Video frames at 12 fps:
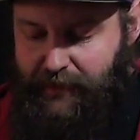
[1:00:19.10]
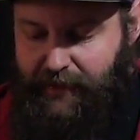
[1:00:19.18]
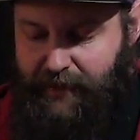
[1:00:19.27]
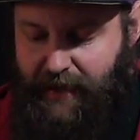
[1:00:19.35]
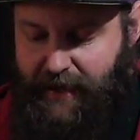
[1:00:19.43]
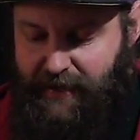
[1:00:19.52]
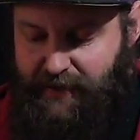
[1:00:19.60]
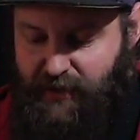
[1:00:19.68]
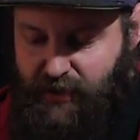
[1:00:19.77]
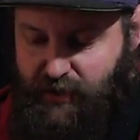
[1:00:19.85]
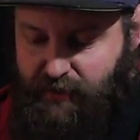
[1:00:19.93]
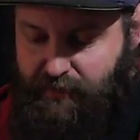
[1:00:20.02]

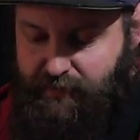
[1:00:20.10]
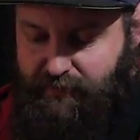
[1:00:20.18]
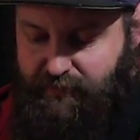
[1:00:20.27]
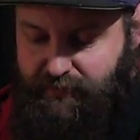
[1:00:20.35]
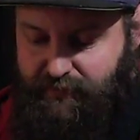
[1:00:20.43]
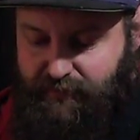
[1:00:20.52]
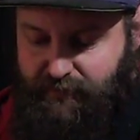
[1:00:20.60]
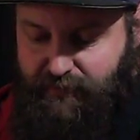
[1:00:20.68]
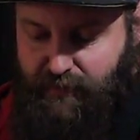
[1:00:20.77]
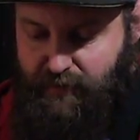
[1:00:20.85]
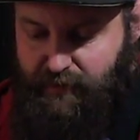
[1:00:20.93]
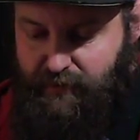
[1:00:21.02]
and
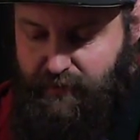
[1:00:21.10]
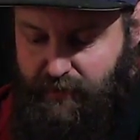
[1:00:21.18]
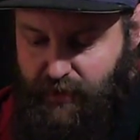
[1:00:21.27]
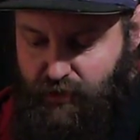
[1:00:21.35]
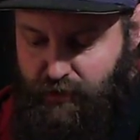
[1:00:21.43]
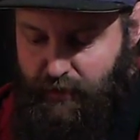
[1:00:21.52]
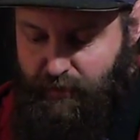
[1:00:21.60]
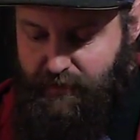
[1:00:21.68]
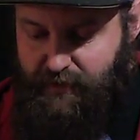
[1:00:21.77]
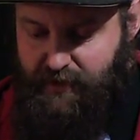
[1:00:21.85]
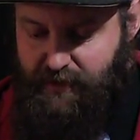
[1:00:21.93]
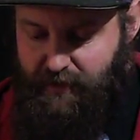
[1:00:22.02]
through
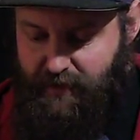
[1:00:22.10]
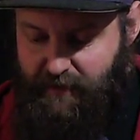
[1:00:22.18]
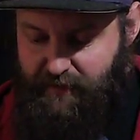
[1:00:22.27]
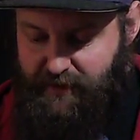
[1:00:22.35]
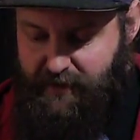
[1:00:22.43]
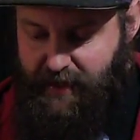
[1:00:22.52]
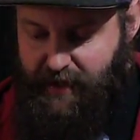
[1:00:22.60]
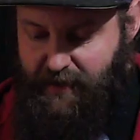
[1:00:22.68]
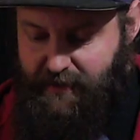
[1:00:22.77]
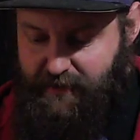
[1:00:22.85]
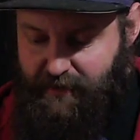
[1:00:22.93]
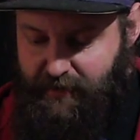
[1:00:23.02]
numerous time
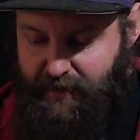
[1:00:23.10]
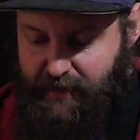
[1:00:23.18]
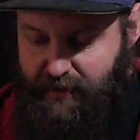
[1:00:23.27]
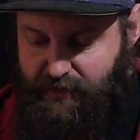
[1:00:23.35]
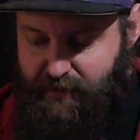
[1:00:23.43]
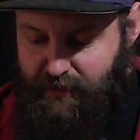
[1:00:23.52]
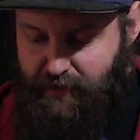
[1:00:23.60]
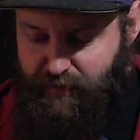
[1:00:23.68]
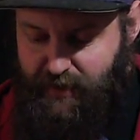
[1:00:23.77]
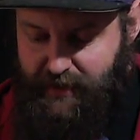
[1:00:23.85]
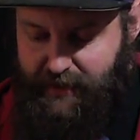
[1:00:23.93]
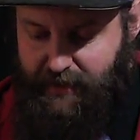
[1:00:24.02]
scans I
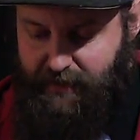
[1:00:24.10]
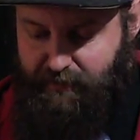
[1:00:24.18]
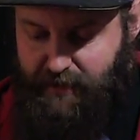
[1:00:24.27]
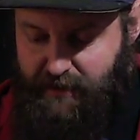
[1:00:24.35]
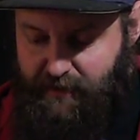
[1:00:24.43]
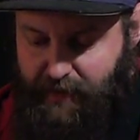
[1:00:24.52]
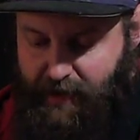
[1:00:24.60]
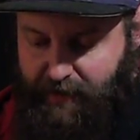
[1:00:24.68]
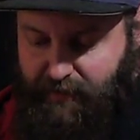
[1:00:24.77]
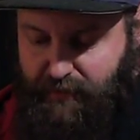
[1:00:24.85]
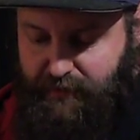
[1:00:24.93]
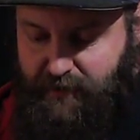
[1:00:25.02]
determined that Miss
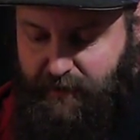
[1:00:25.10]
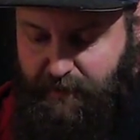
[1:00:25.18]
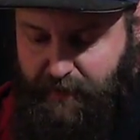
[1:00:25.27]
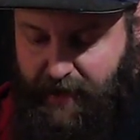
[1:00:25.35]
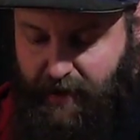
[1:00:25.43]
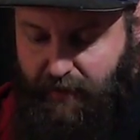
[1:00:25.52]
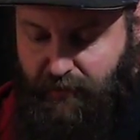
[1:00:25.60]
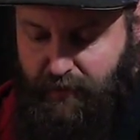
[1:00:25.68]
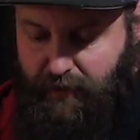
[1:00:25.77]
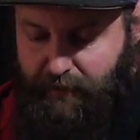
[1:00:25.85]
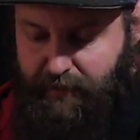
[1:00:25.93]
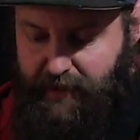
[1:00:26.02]
Marvel's the powerful
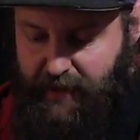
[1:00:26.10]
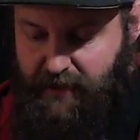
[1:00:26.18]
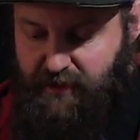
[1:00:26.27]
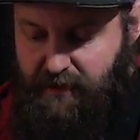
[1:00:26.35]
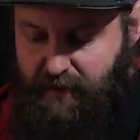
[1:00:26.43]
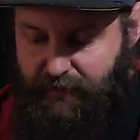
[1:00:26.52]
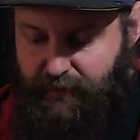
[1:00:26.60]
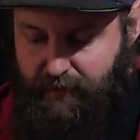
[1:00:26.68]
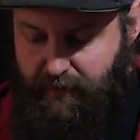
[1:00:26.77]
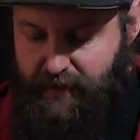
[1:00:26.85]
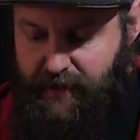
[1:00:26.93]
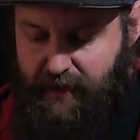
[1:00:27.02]
combination of
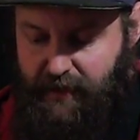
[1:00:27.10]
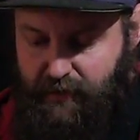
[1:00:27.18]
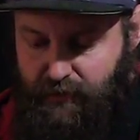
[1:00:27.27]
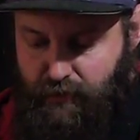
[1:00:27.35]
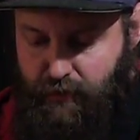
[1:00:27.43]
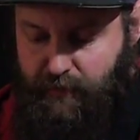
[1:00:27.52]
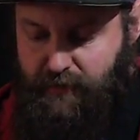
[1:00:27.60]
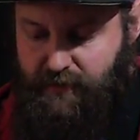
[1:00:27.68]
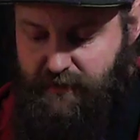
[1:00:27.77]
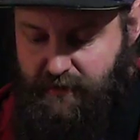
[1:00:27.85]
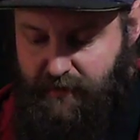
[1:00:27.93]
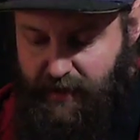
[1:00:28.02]
Kree and human
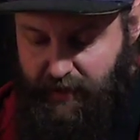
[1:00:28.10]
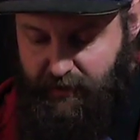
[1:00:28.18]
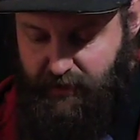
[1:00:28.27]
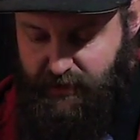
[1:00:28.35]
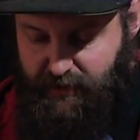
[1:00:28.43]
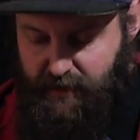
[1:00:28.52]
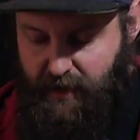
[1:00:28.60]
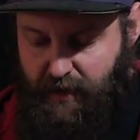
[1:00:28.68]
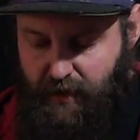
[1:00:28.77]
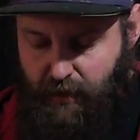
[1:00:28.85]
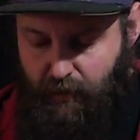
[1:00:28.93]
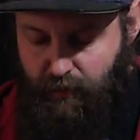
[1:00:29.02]
strengths
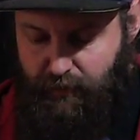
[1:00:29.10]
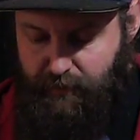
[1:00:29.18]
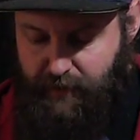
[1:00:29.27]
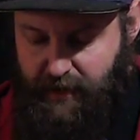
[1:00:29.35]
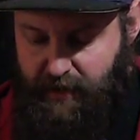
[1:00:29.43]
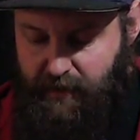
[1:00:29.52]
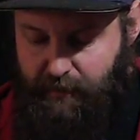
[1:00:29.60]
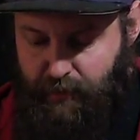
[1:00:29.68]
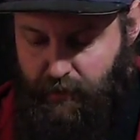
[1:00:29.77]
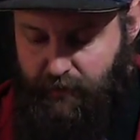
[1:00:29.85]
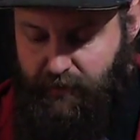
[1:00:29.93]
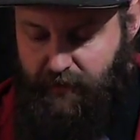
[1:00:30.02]
would be the
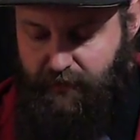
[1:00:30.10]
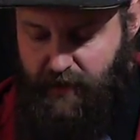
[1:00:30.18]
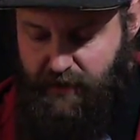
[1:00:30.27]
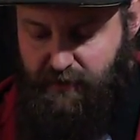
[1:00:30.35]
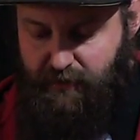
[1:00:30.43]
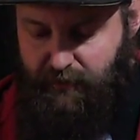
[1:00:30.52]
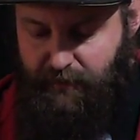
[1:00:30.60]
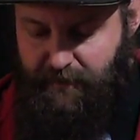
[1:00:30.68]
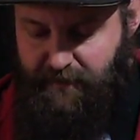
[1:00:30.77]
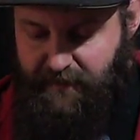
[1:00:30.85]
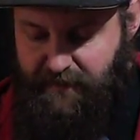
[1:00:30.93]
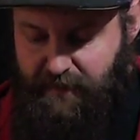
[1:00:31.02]
perfect vessel.
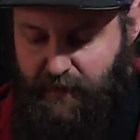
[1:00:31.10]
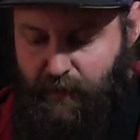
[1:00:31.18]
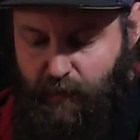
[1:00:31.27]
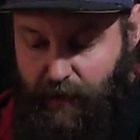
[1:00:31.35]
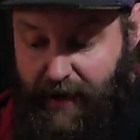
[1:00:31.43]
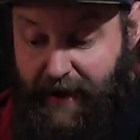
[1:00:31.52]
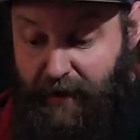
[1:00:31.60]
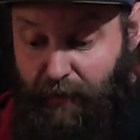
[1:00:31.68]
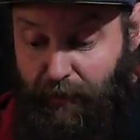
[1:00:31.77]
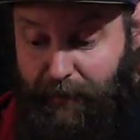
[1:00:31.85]
Wow.